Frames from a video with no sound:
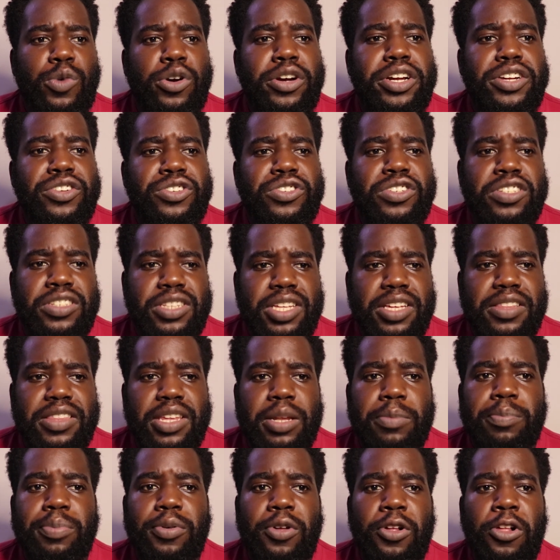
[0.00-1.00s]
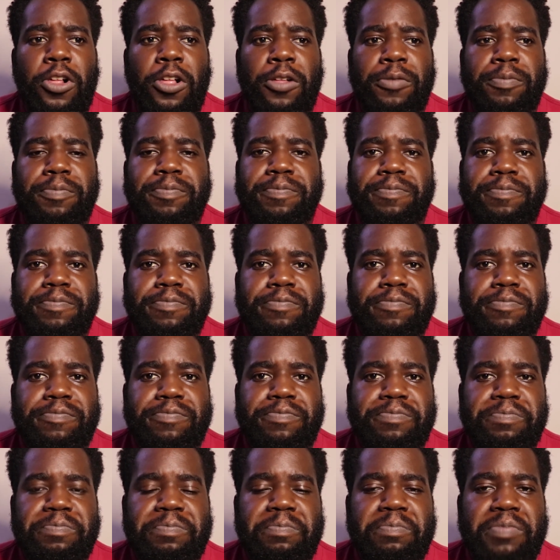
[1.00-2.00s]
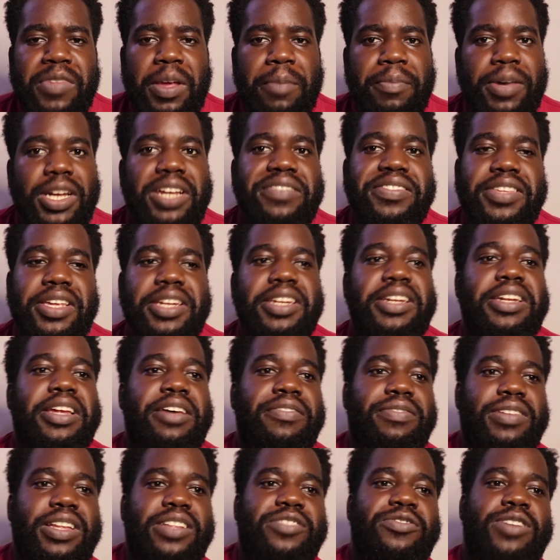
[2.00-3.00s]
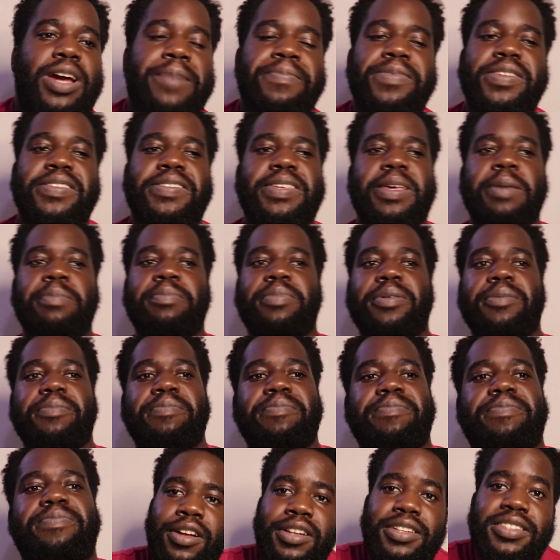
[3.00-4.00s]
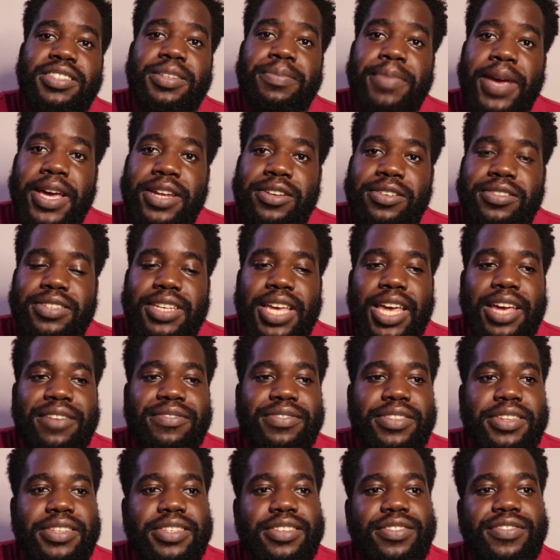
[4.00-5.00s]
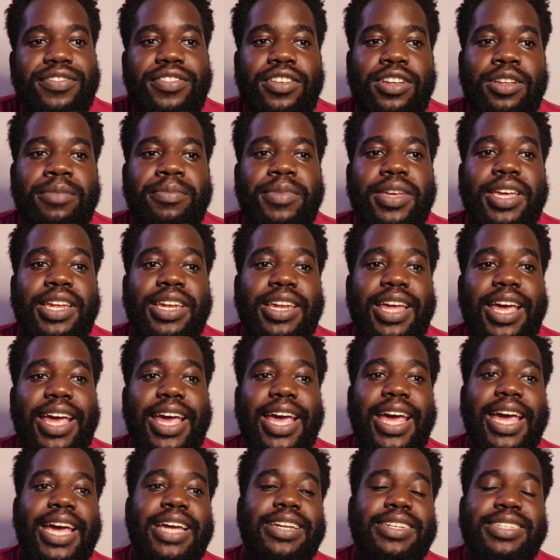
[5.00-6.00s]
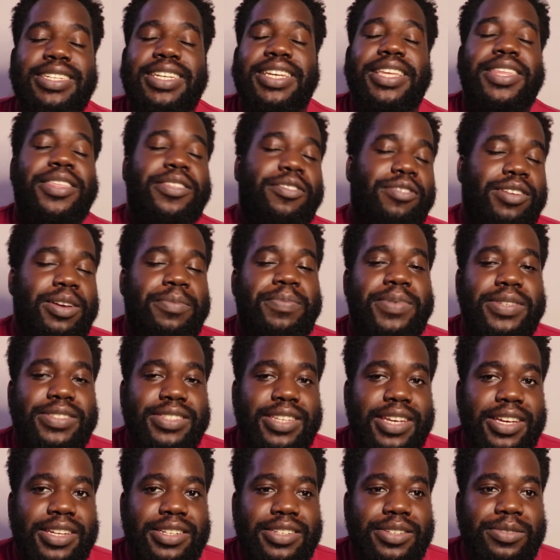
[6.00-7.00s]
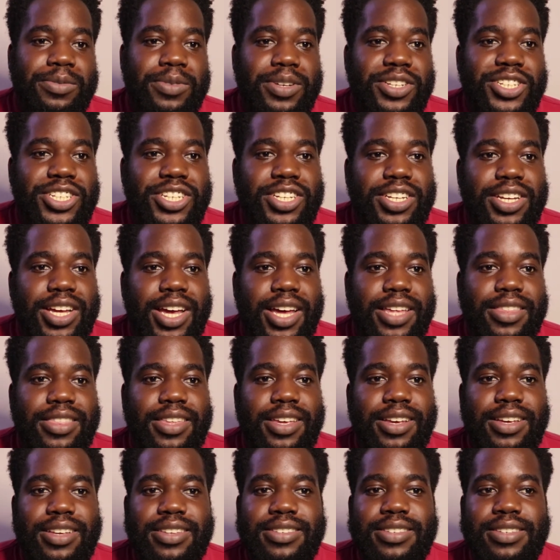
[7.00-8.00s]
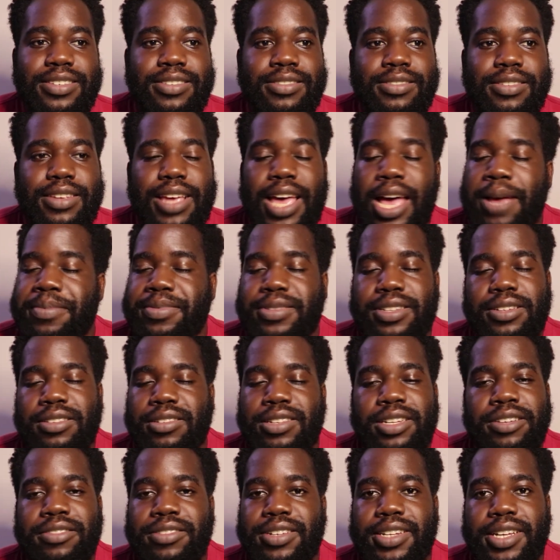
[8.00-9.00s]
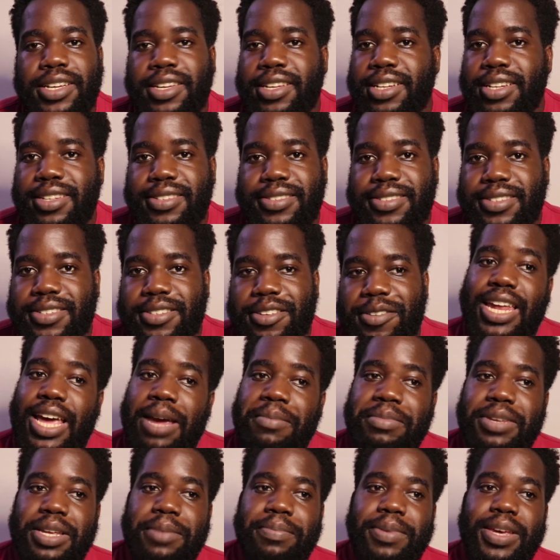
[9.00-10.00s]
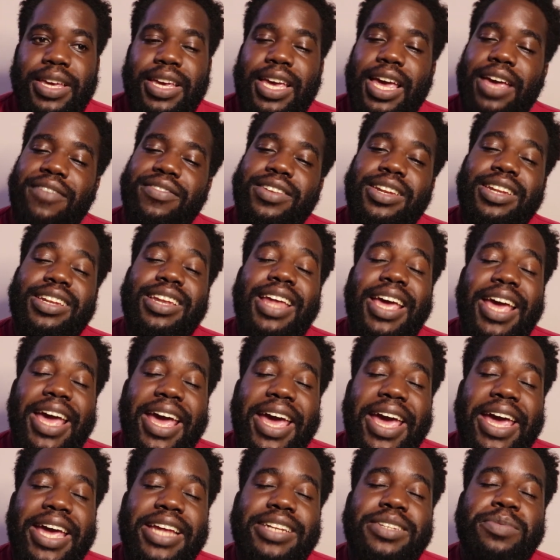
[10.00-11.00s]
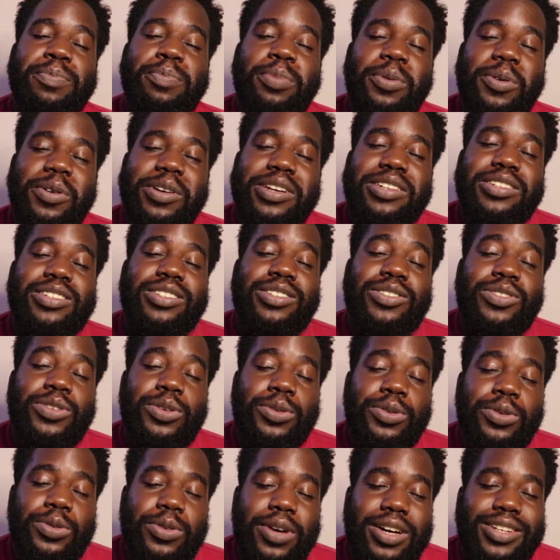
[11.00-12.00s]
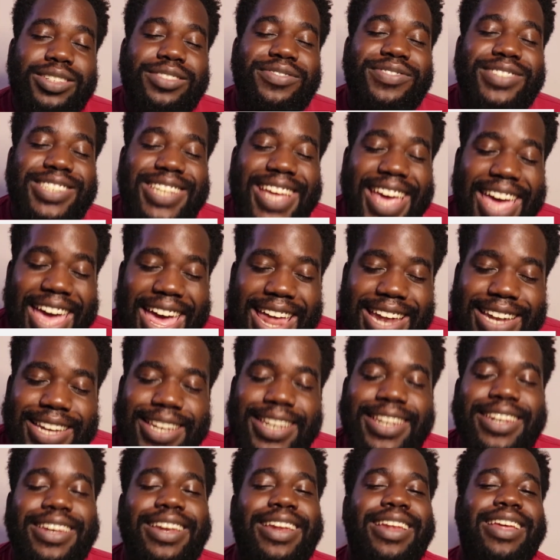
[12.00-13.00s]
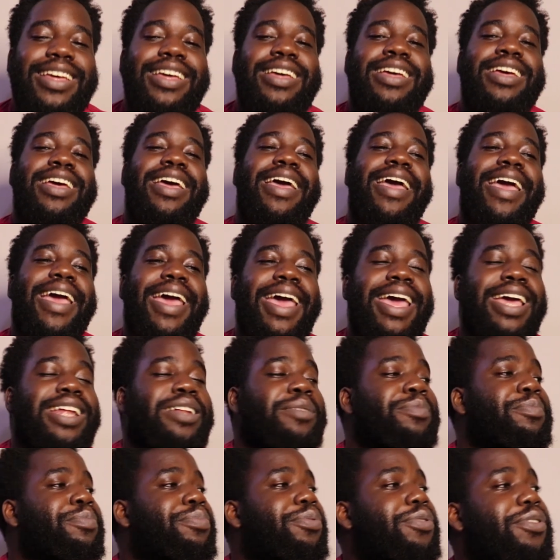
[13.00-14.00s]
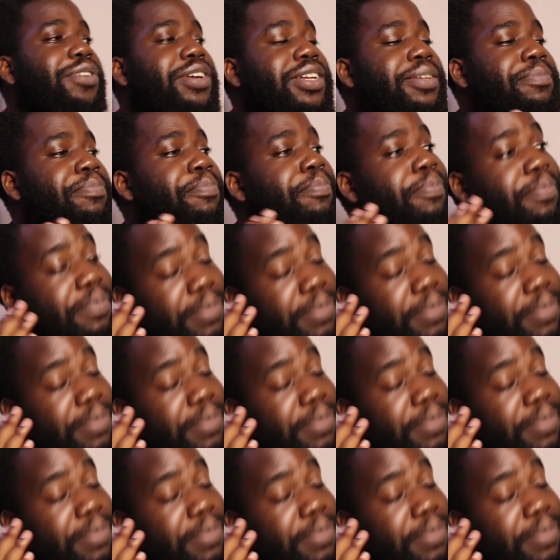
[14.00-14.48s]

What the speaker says: more interesting than Paul. But I've said enough, let's wrap this up. Rotten Tomatoes gave this film an 83%, which I think is absolutely ridiculous. And IMDb gave it an 8.2 out of 10. 8.2,